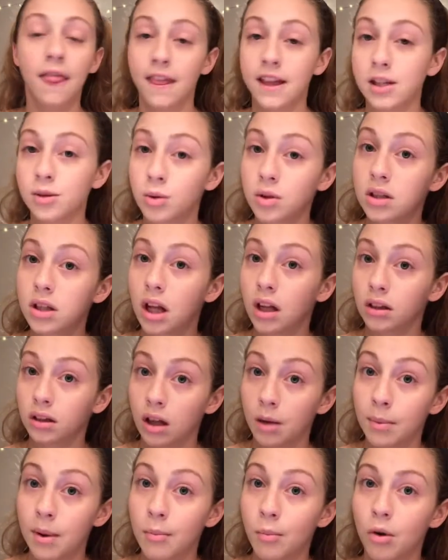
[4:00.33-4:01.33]
This one's a
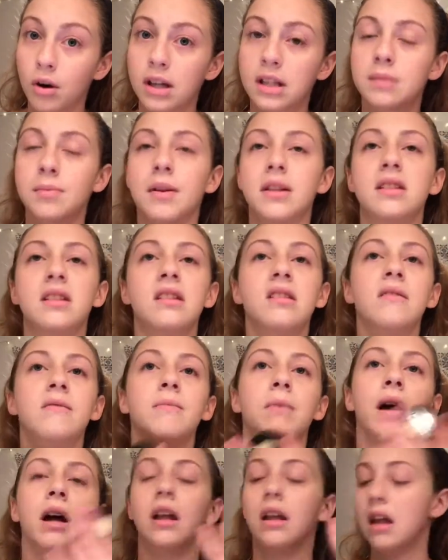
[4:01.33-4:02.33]
little bit more expensive,
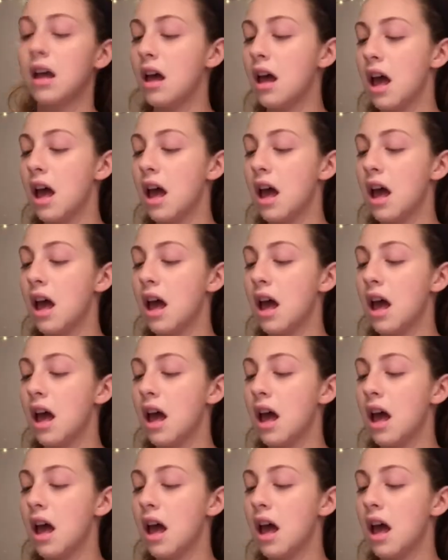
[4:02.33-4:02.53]
but